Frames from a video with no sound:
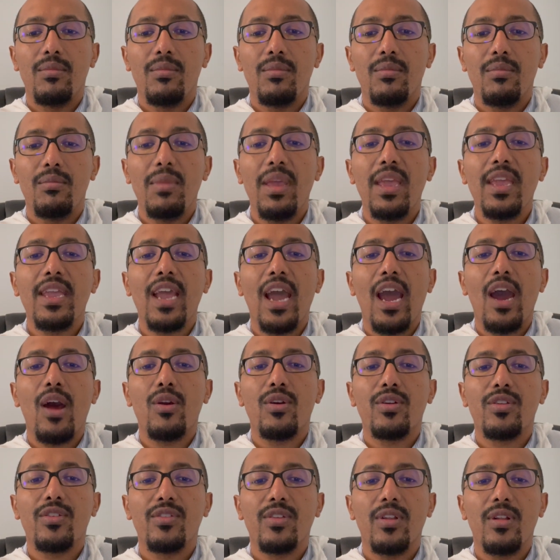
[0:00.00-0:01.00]
make
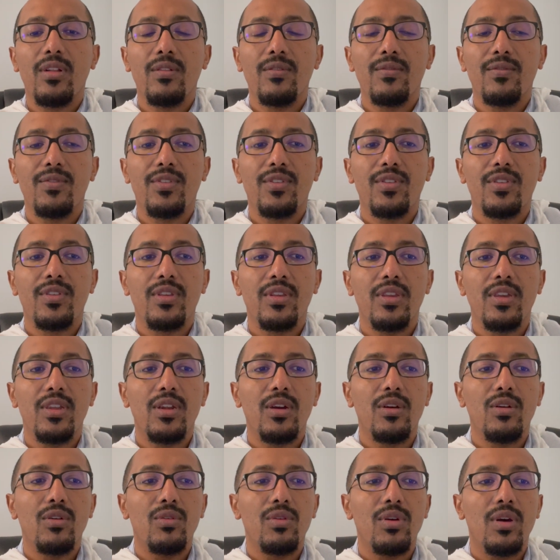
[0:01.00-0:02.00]
ourselves, you
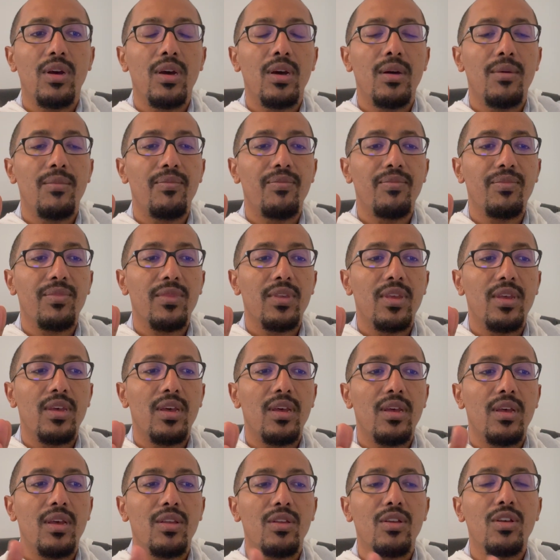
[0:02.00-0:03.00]
know,
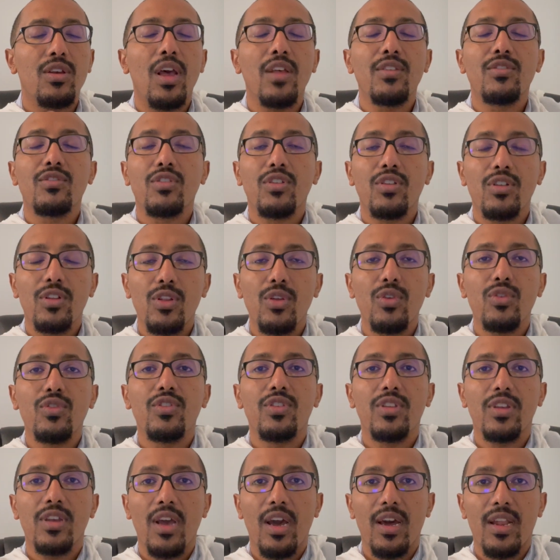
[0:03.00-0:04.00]
as close
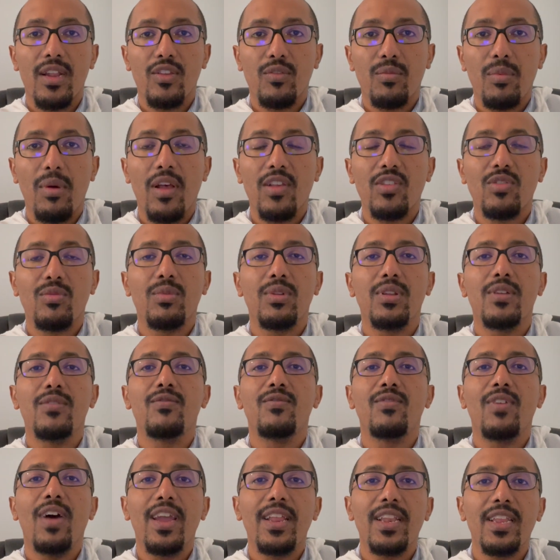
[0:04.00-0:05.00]
to God as possible,
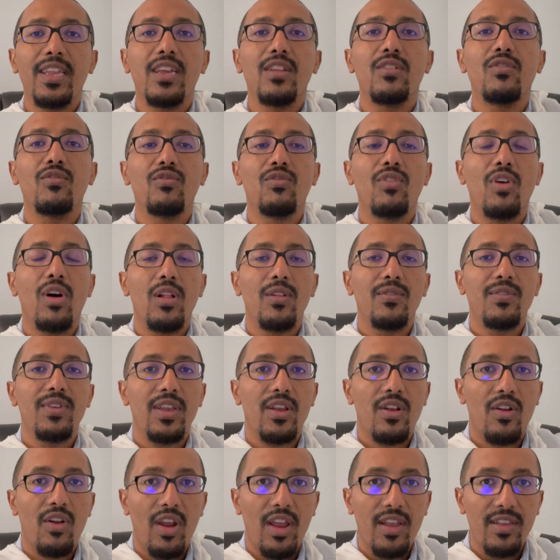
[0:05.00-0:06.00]
inviting and involving
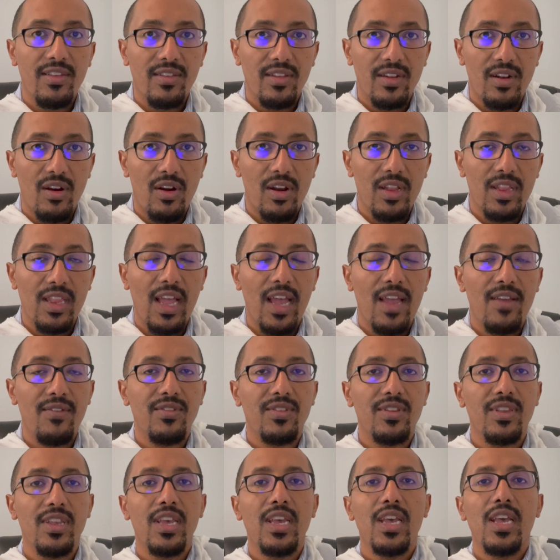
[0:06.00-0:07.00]
Christ in our
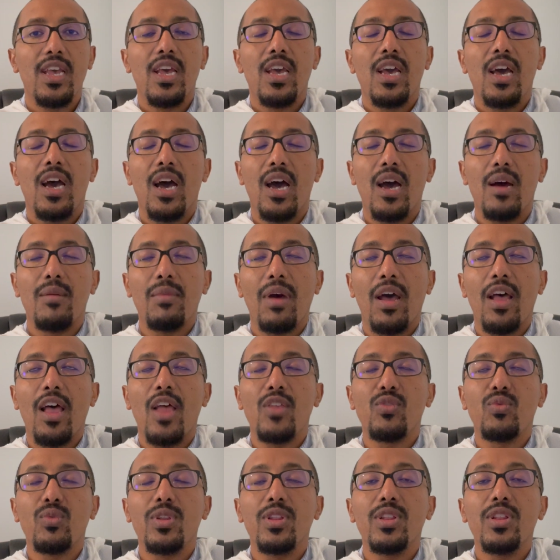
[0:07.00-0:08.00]
lives.
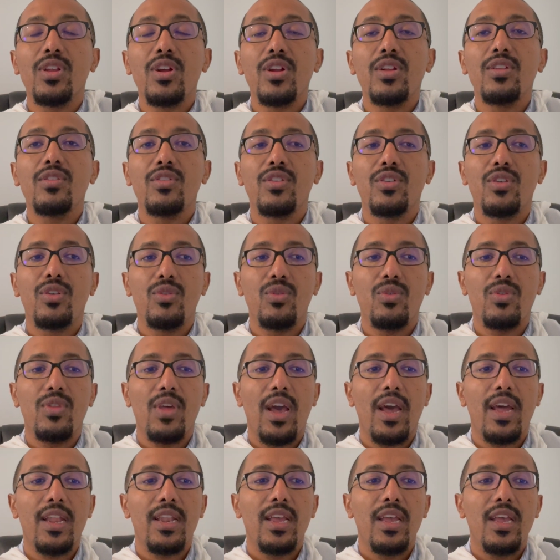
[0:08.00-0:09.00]
As we learn to do
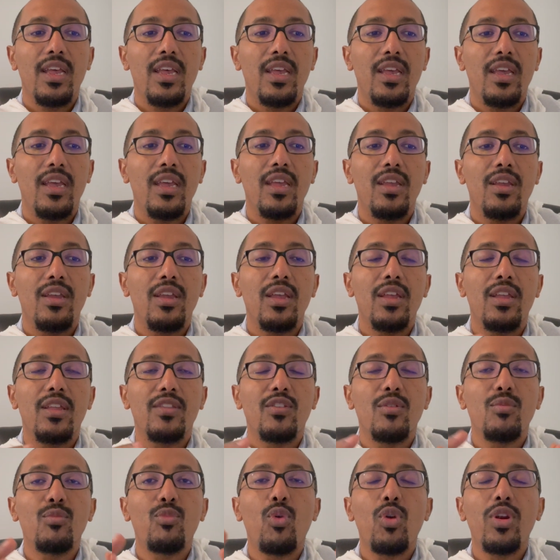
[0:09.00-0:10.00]
that, it's
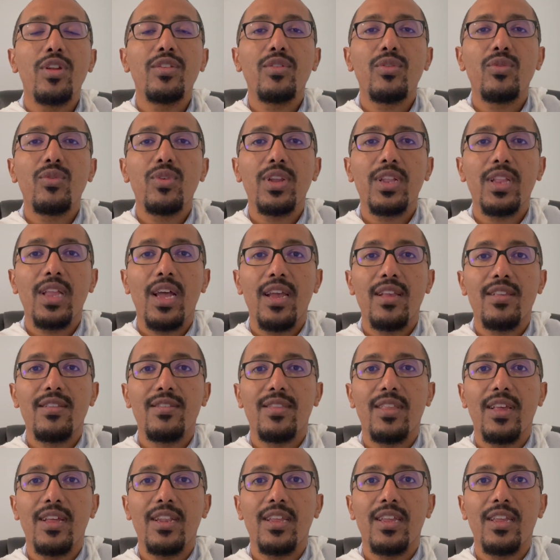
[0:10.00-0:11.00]
important to realize
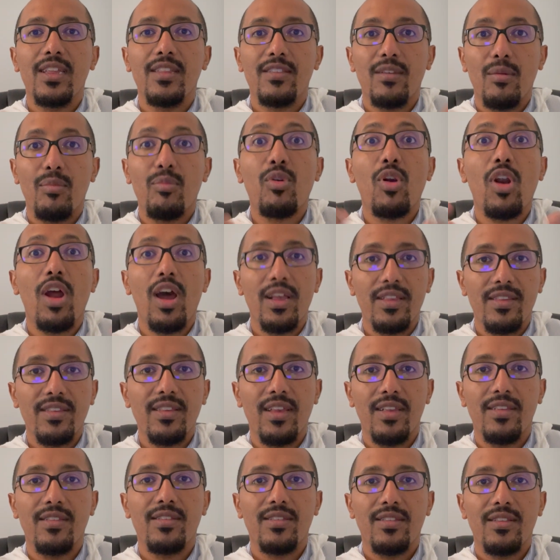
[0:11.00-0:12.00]
that it's a
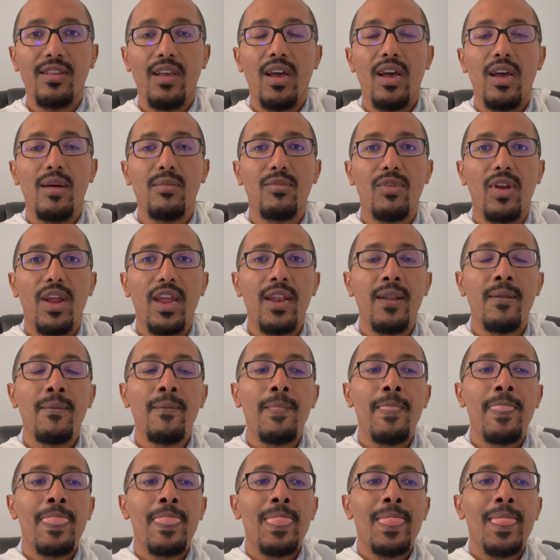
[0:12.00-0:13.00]
process, right?
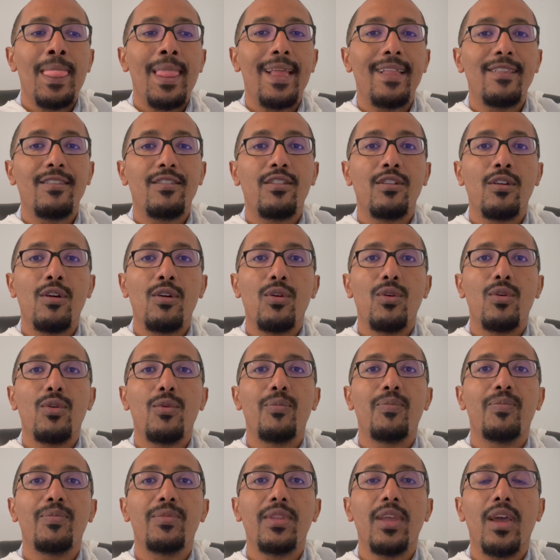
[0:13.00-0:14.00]
And so
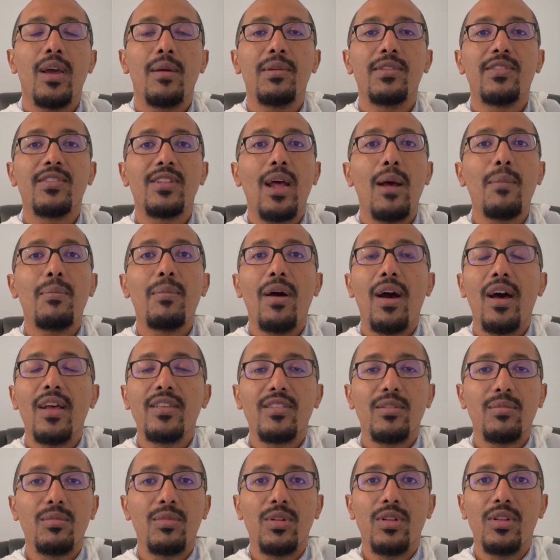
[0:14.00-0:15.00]
it's not
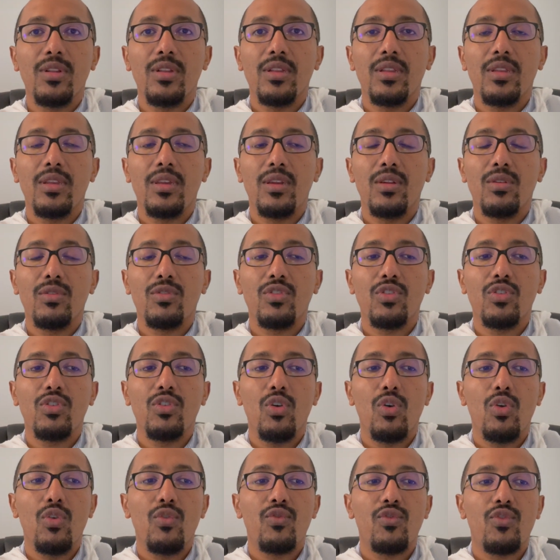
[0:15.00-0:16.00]
possible, you know, to
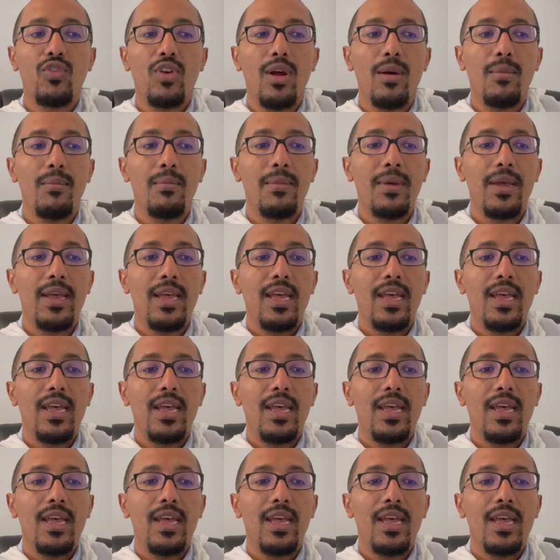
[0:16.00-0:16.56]
go from